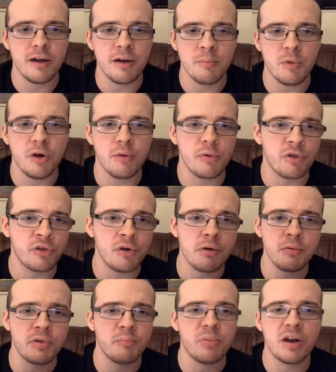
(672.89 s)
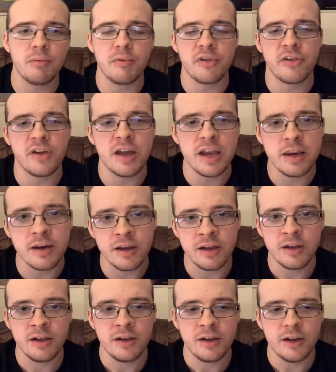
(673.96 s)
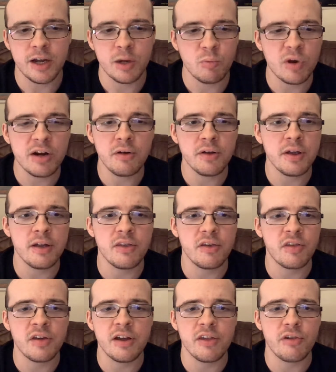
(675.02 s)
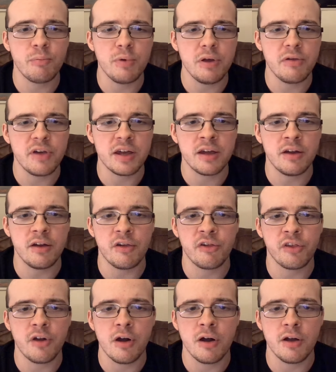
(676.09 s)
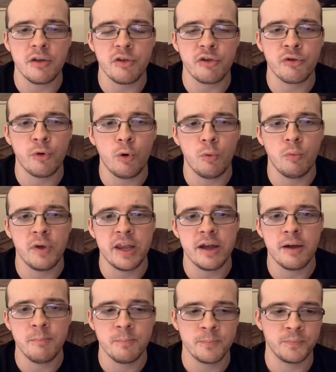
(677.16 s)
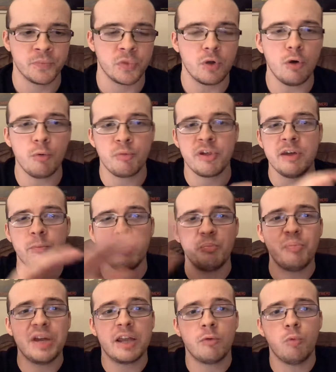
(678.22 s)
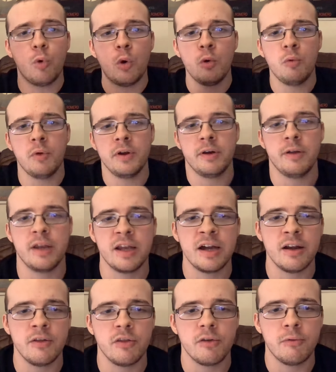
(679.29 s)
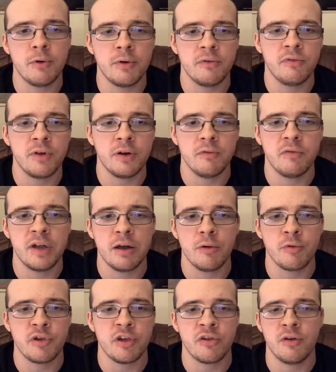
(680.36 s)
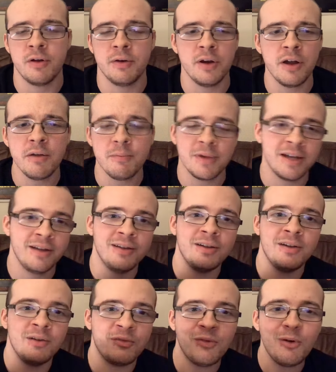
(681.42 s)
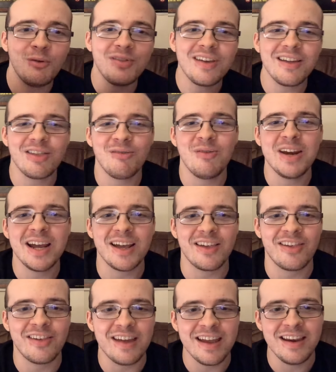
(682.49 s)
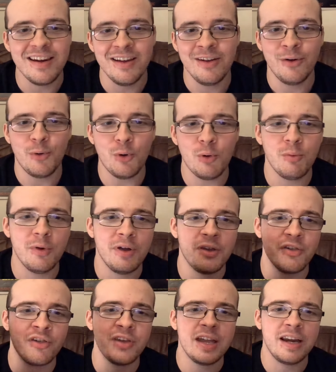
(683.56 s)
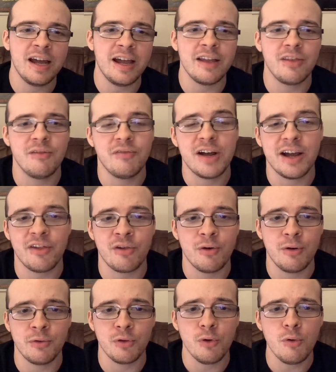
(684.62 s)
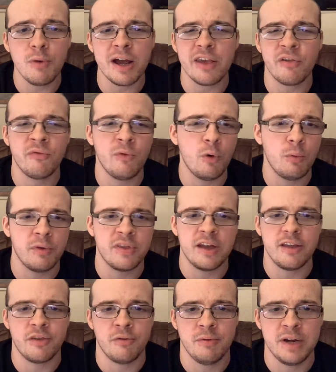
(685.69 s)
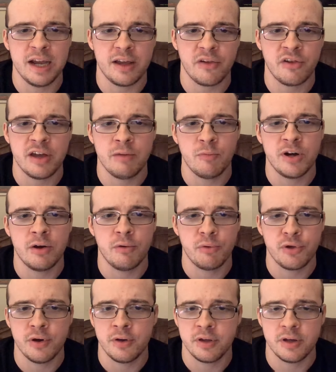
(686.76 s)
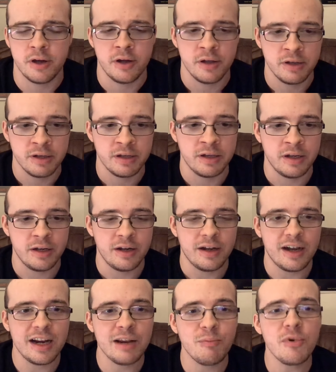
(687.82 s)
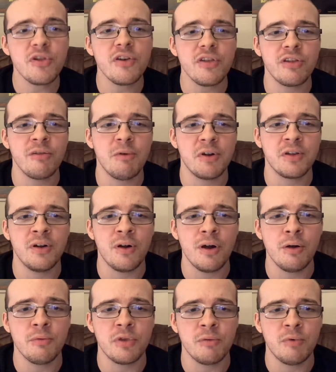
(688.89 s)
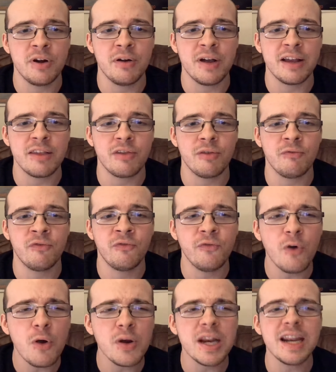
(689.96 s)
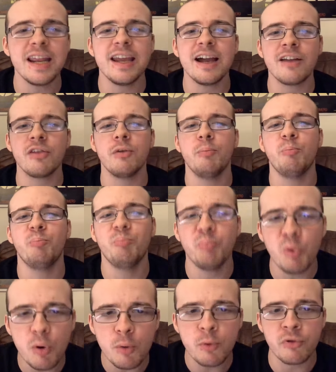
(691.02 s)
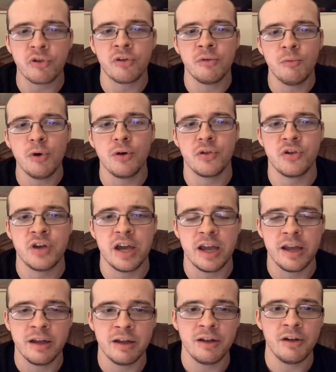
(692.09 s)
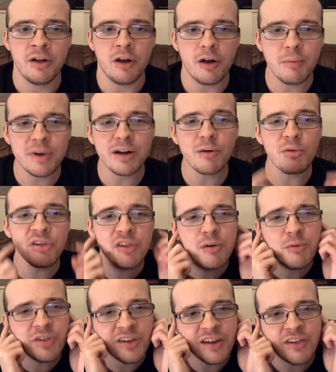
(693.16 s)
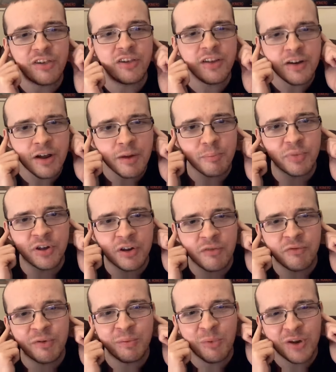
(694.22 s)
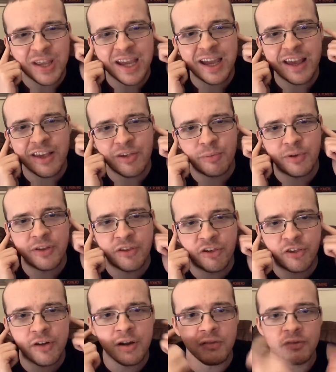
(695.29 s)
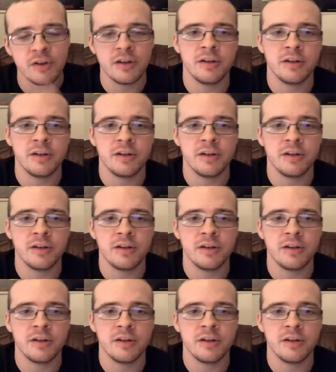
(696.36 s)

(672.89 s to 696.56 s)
I was told about the scene, and when I heard the tense music at the start and saw the, obviously, the big wall and the calendar on the front of it, I was just like, nope, forward it to the next scene or the scene ahead of that. So I'd always forward it to the next scene when I was younger. And it wasn't until I got older when I finally had the balls to watch it. I mean, I was still tensing up, covering my ears and stuff.